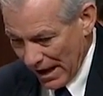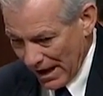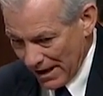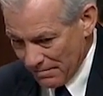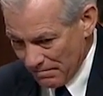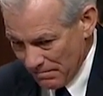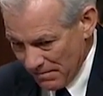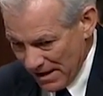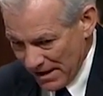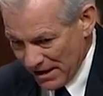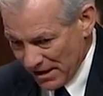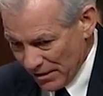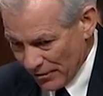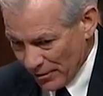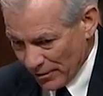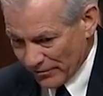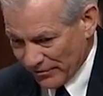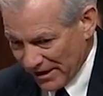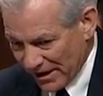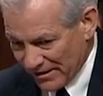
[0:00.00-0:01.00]
And many of
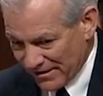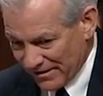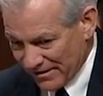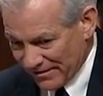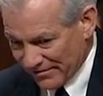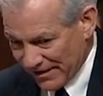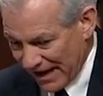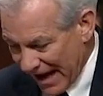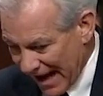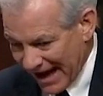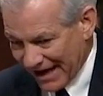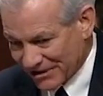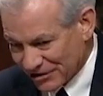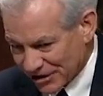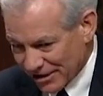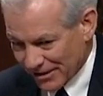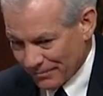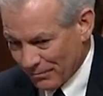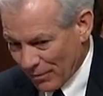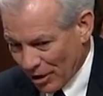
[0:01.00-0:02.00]
those entities
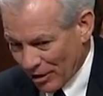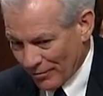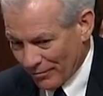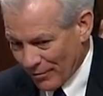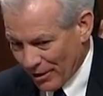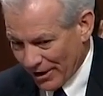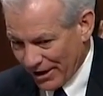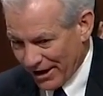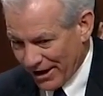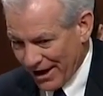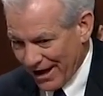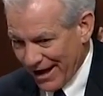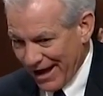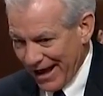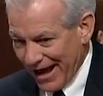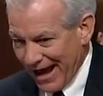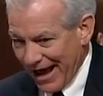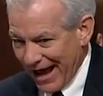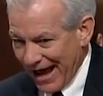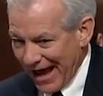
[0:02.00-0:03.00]
actually can borrow money
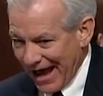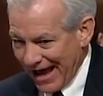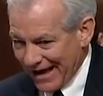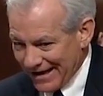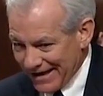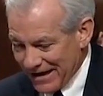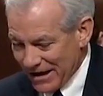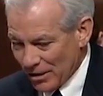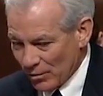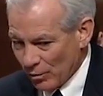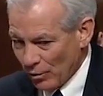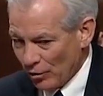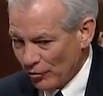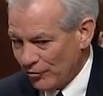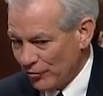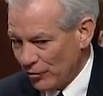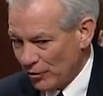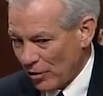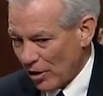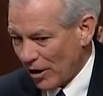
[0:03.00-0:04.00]
at equal
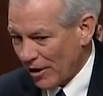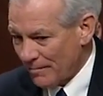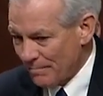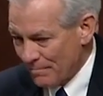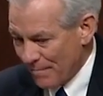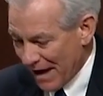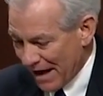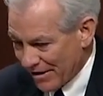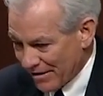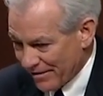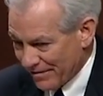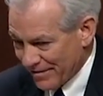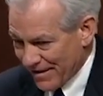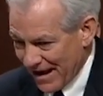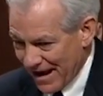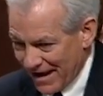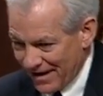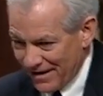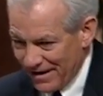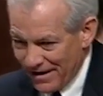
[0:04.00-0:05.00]
to or better
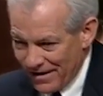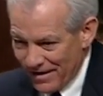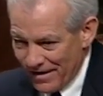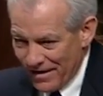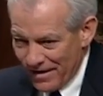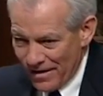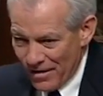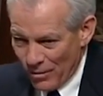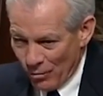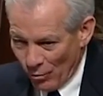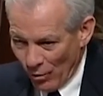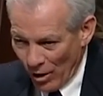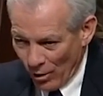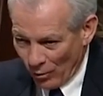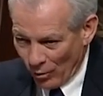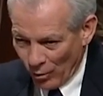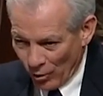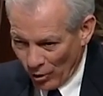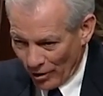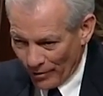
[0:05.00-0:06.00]
than
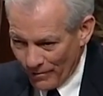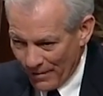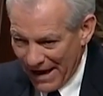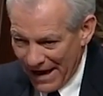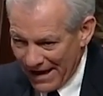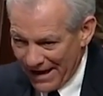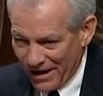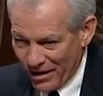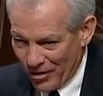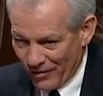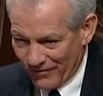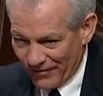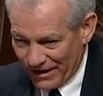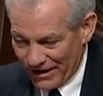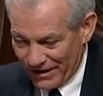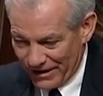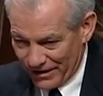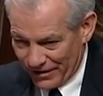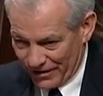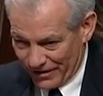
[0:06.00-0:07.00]
what we're paying over
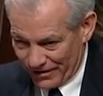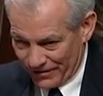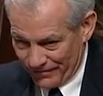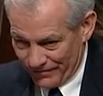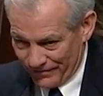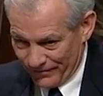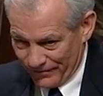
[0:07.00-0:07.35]
here.